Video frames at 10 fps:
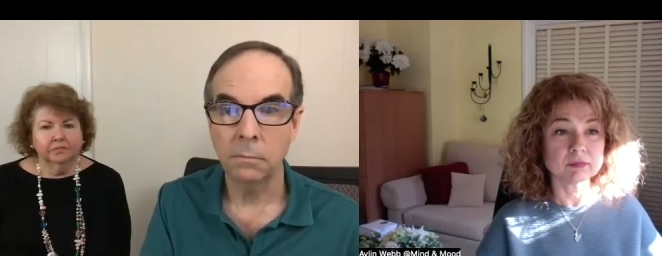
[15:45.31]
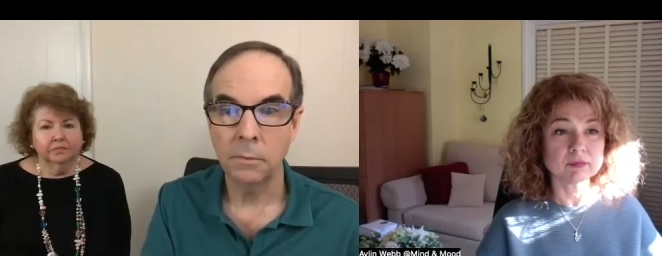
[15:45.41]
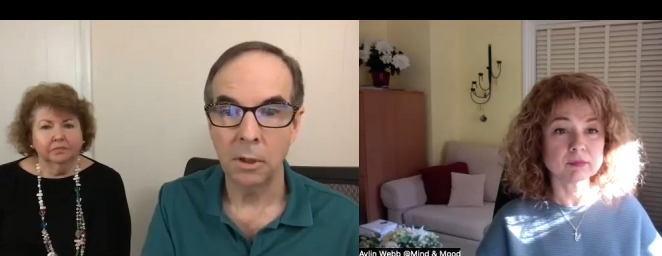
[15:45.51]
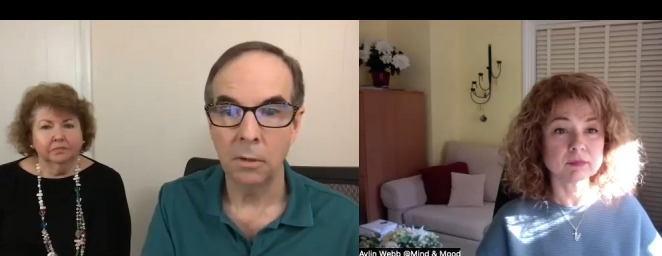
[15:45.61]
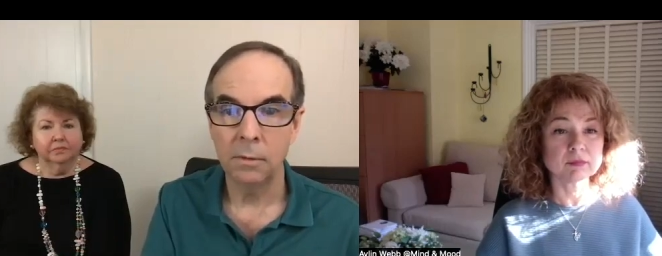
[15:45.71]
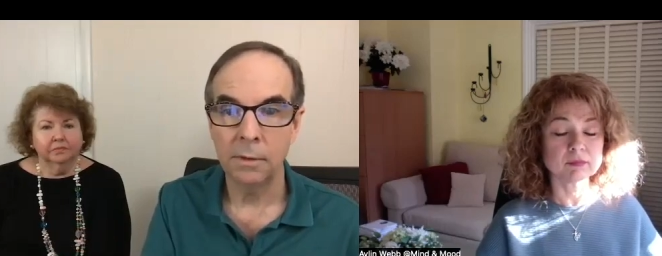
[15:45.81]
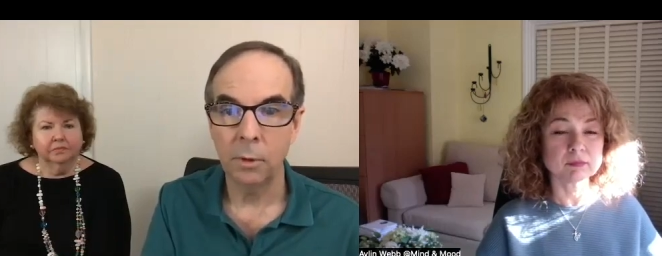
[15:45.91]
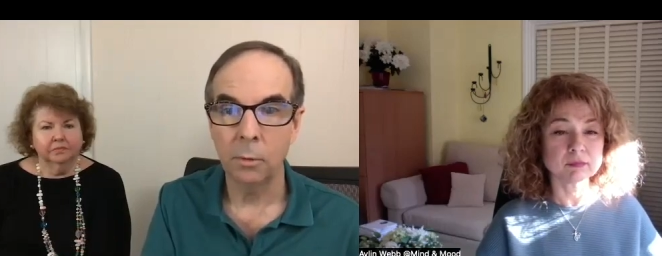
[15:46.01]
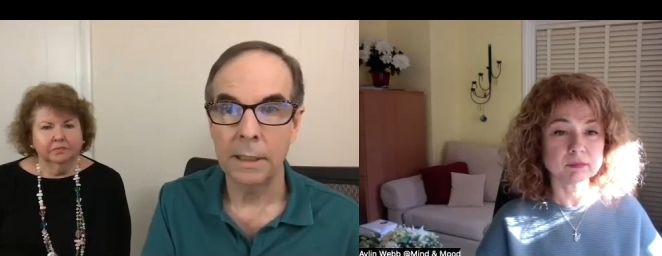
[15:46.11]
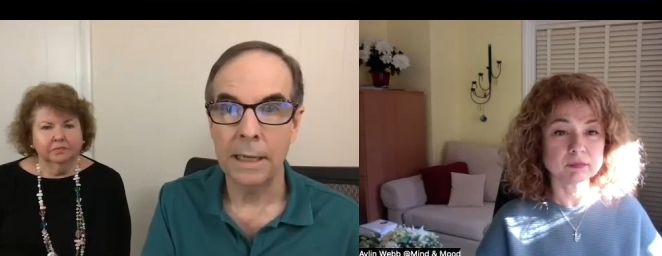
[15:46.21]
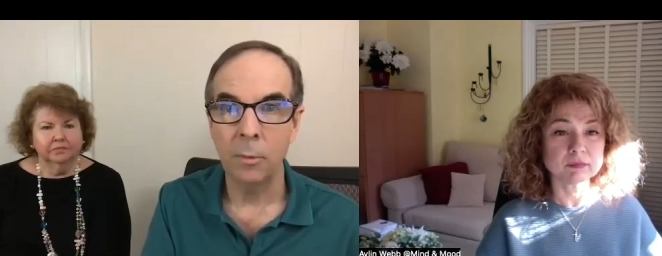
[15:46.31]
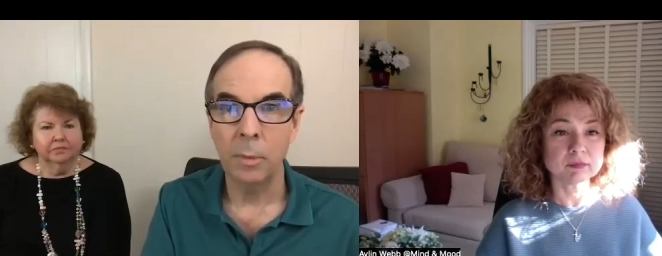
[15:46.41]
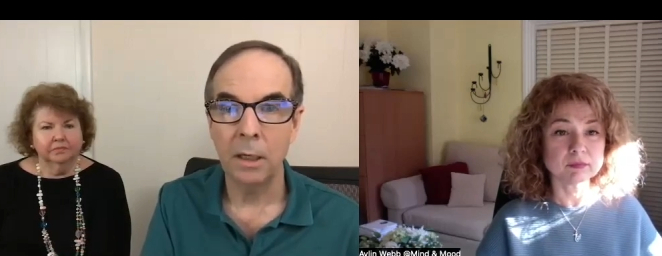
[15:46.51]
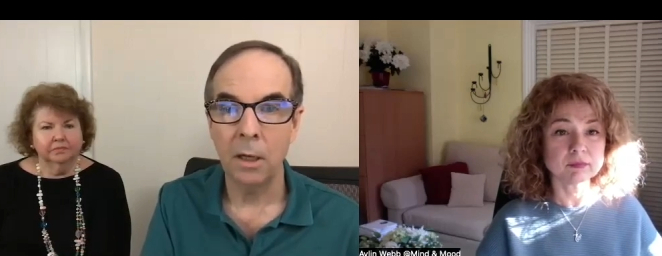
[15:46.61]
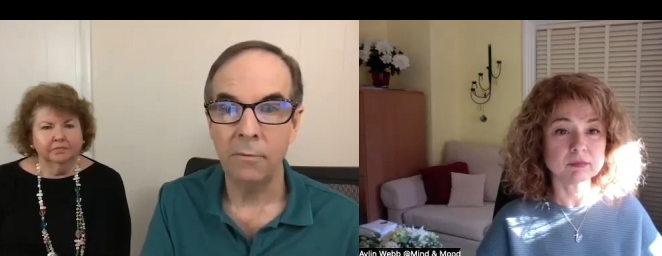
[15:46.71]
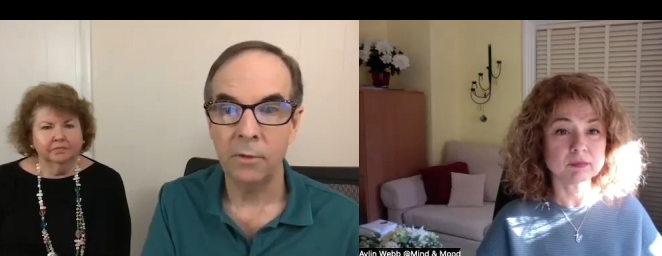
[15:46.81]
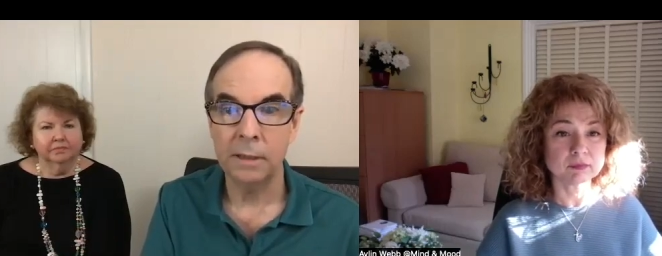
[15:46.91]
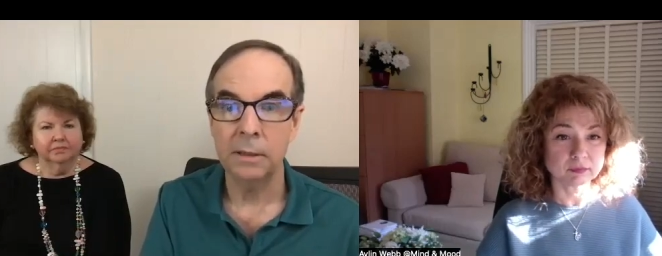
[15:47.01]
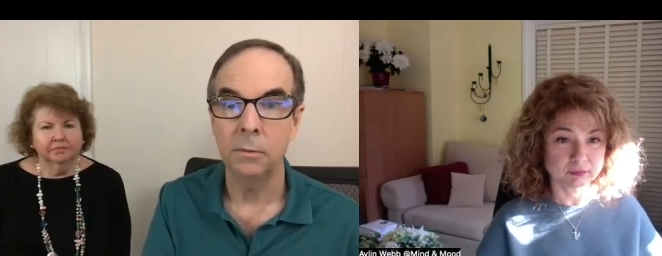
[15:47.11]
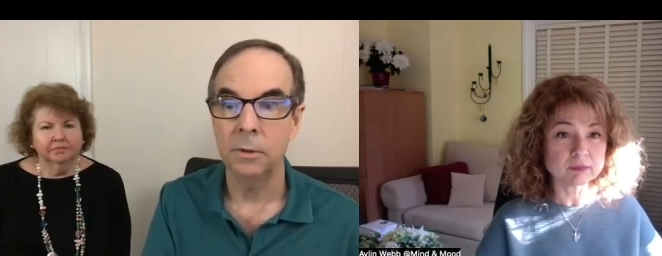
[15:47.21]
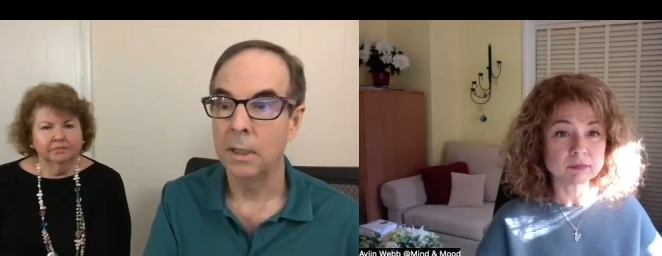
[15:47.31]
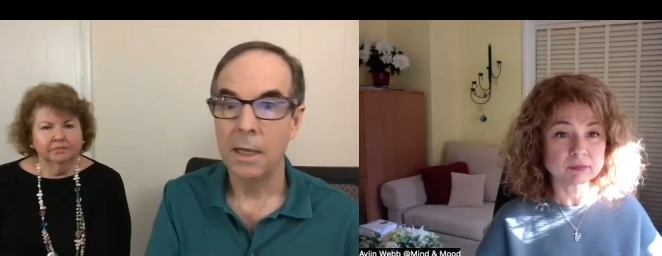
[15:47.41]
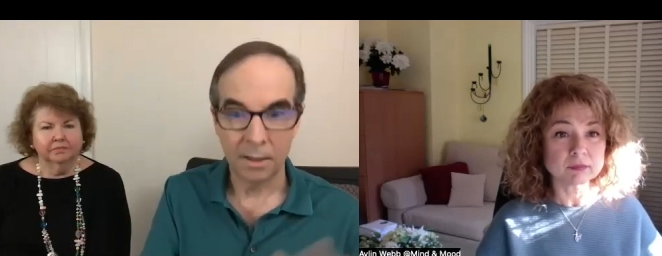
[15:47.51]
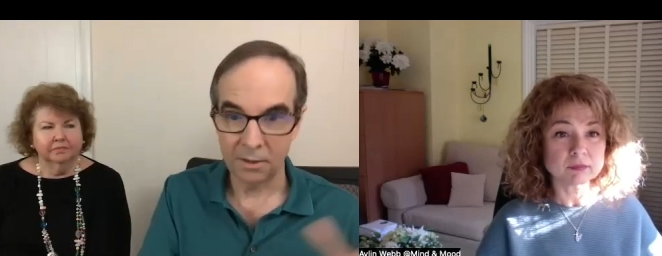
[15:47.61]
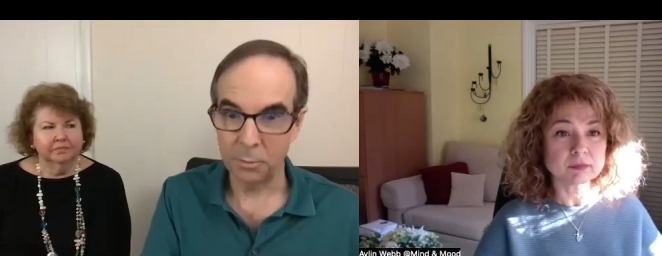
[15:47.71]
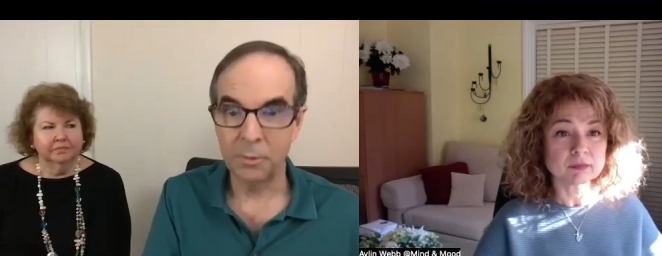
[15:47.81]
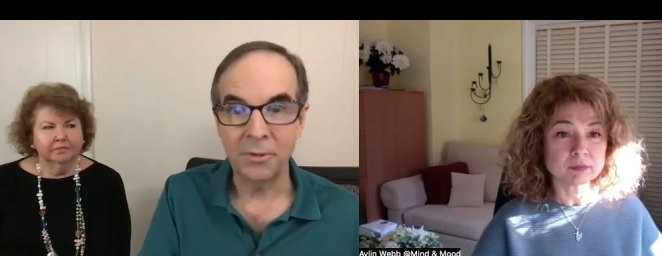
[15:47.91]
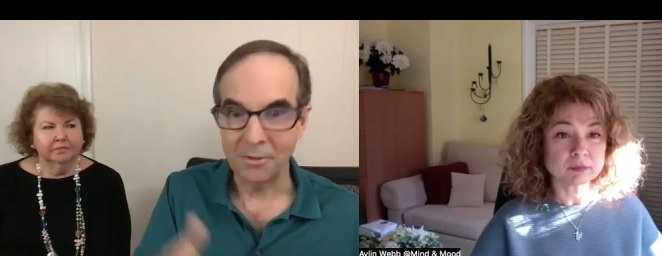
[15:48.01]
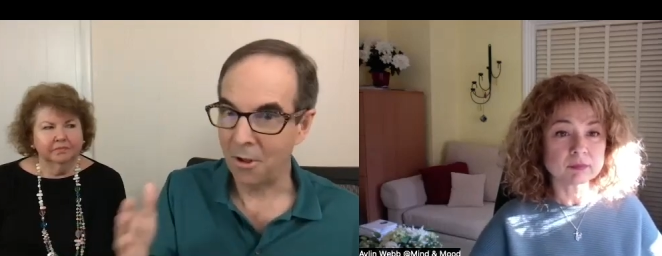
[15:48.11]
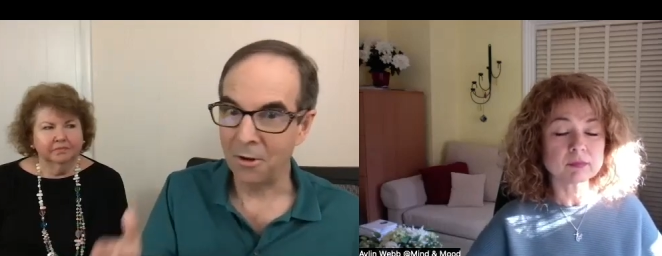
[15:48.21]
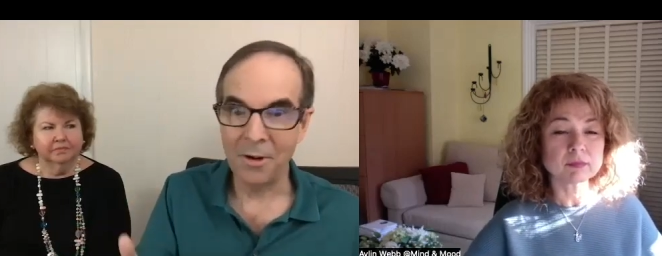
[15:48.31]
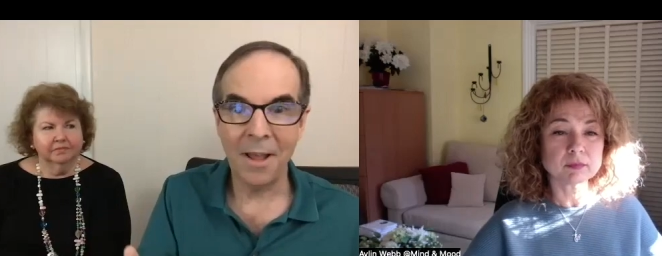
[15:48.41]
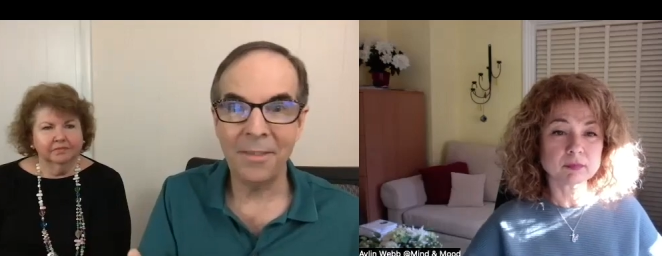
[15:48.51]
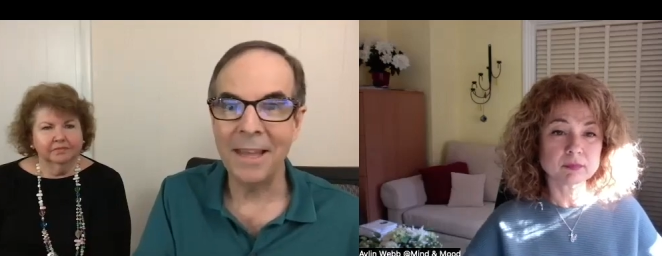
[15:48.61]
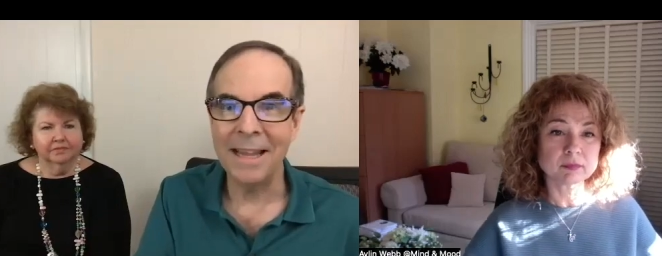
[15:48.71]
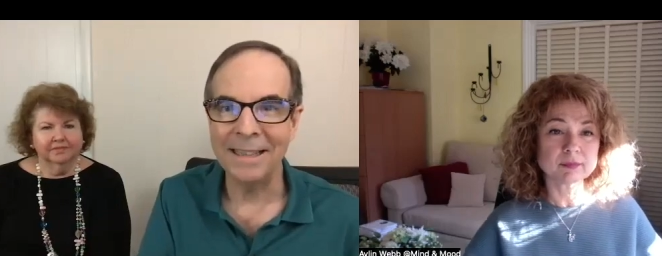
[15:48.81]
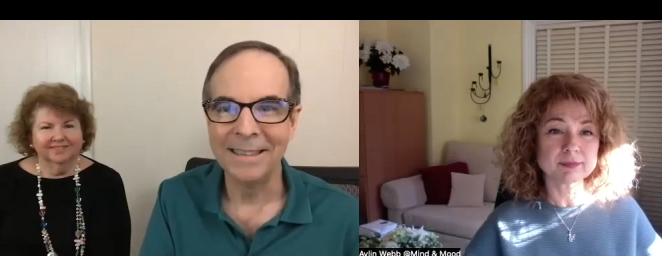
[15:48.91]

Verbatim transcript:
Speaker 1: You know, if we were going to have a big conflict, it was because it was all or nothing.